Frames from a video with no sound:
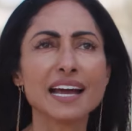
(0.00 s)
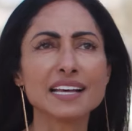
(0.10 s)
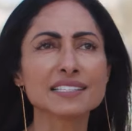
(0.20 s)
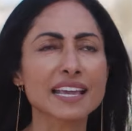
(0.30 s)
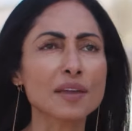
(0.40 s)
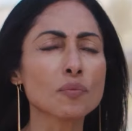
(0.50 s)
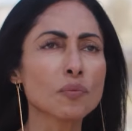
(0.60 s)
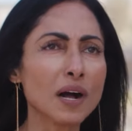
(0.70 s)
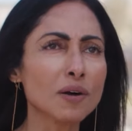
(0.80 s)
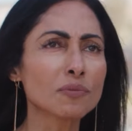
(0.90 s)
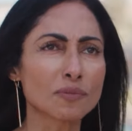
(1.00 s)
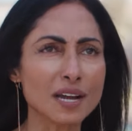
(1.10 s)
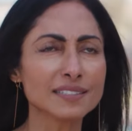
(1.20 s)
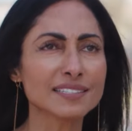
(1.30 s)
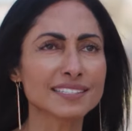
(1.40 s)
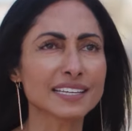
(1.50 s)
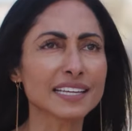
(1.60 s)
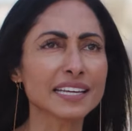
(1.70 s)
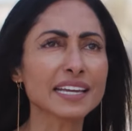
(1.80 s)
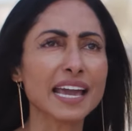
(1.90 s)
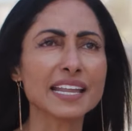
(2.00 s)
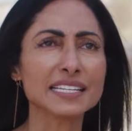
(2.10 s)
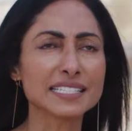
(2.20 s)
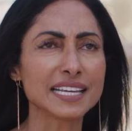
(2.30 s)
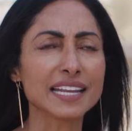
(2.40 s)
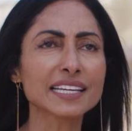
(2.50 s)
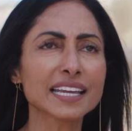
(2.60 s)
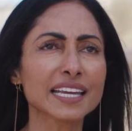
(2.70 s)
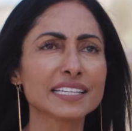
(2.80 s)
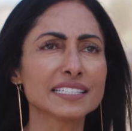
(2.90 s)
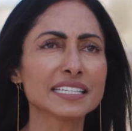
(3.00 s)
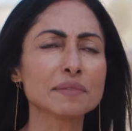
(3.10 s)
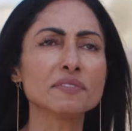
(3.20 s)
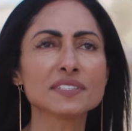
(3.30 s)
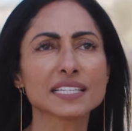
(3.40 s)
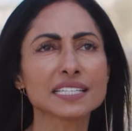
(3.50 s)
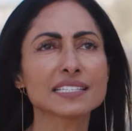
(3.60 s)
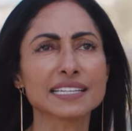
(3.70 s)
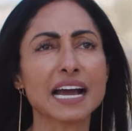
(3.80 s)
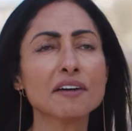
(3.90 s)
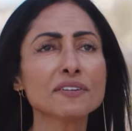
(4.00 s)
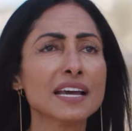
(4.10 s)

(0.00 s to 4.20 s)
has a well-run city and a dedicated team of city staff